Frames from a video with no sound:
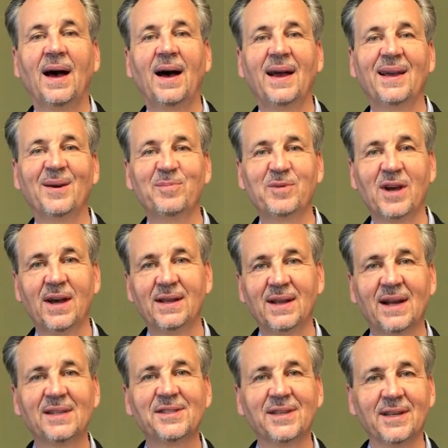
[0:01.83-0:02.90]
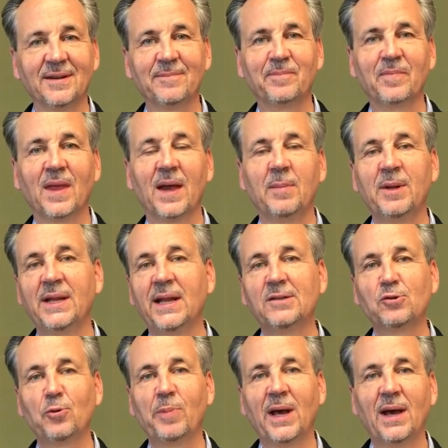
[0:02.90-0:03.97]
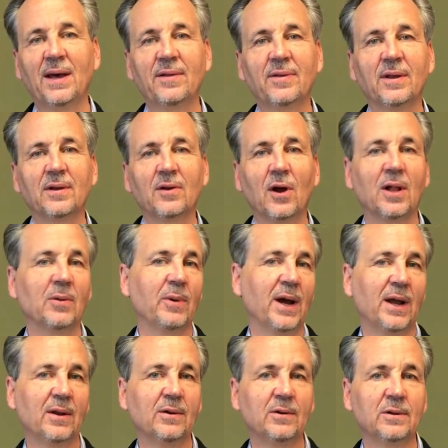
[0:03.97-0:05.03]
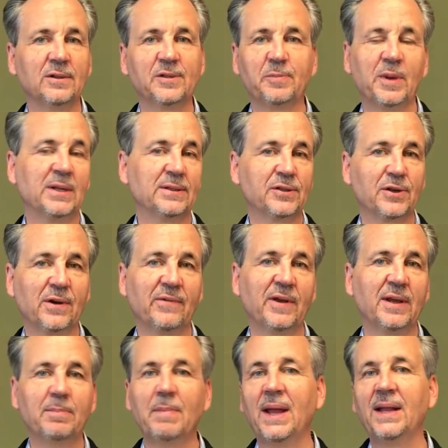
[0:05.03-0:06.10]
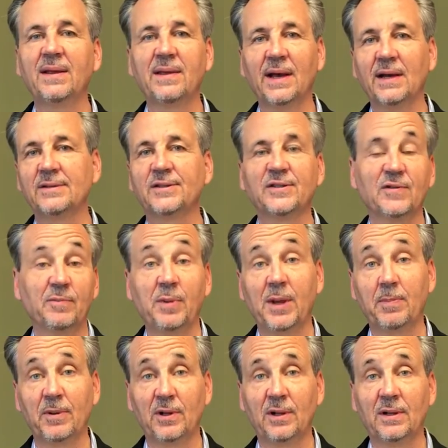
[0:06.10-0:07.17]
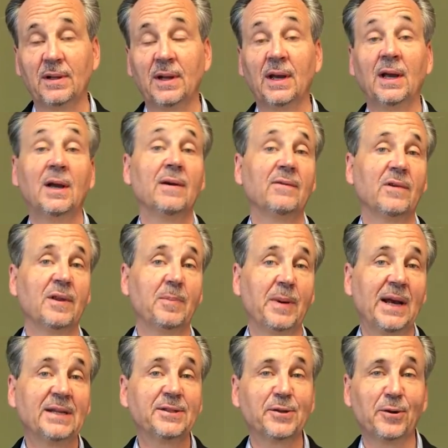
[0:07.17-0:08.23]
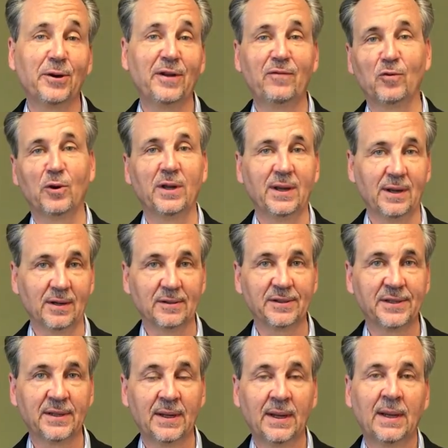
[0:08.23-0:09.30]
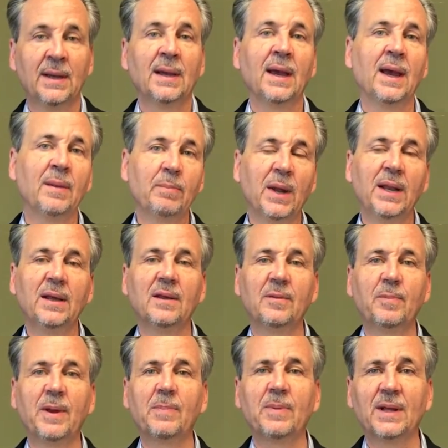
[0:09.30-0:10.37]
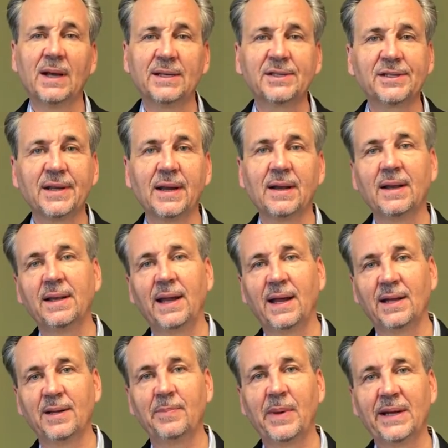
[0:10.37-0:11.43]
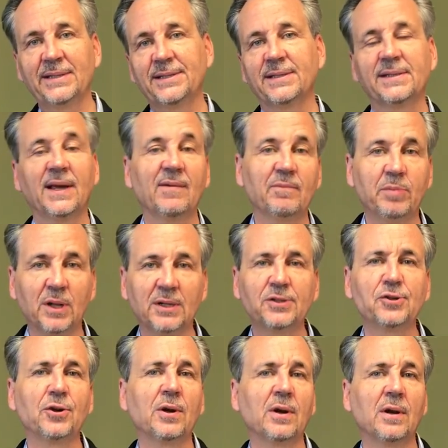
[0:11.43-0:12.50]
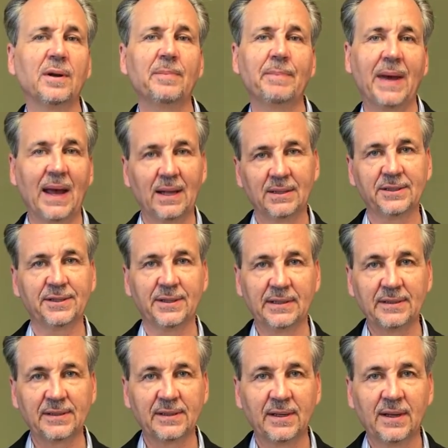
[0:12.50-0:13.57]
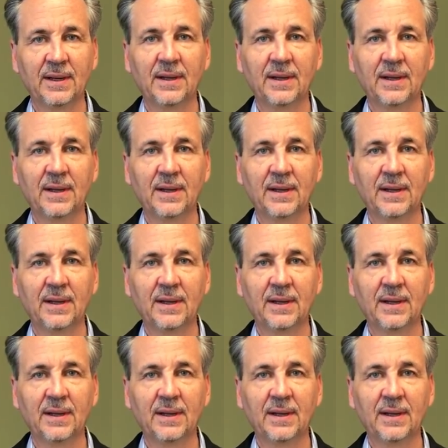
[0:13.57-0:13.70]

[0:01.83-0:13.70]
Hi, I'm Todd Nelson. I'm a naturopath in Colorado who's been serving many thousands of people for the past 34 years. And many of the people I see on a daily basis have blood sugar imbalances,